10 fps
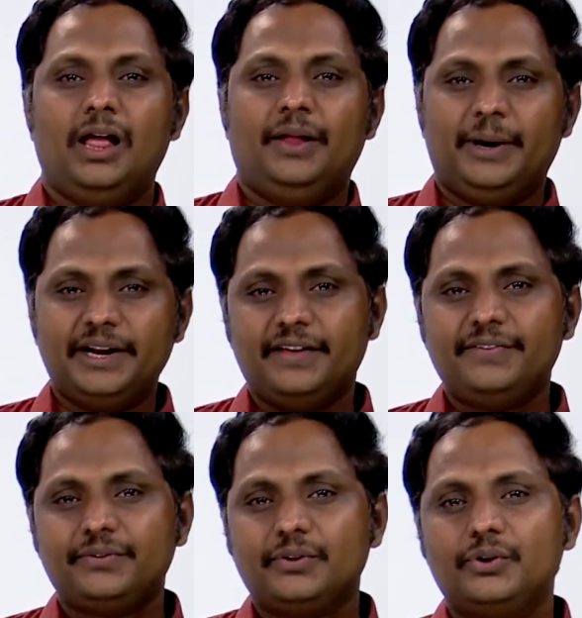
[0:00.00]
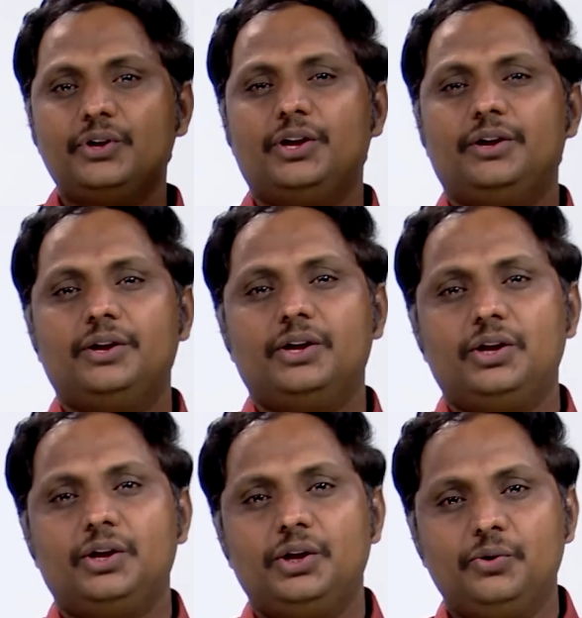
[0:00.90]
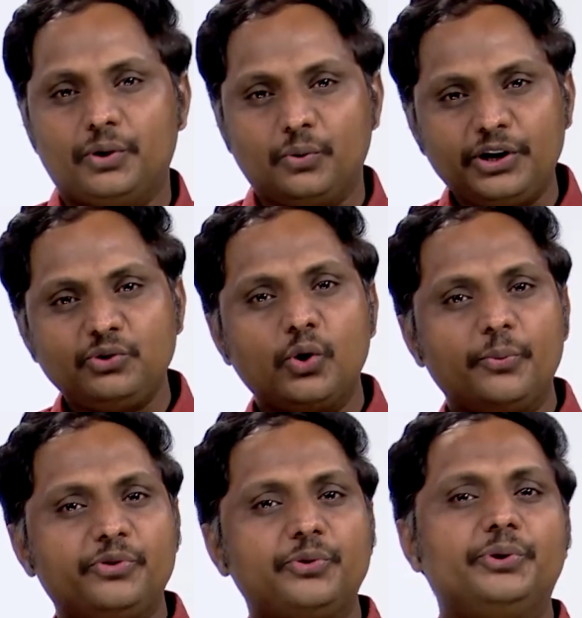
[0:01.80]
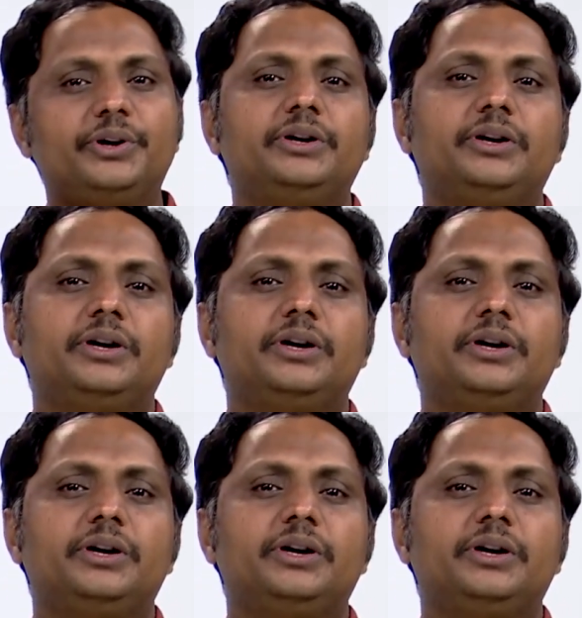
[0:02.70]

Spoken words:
that is, you are going to observe that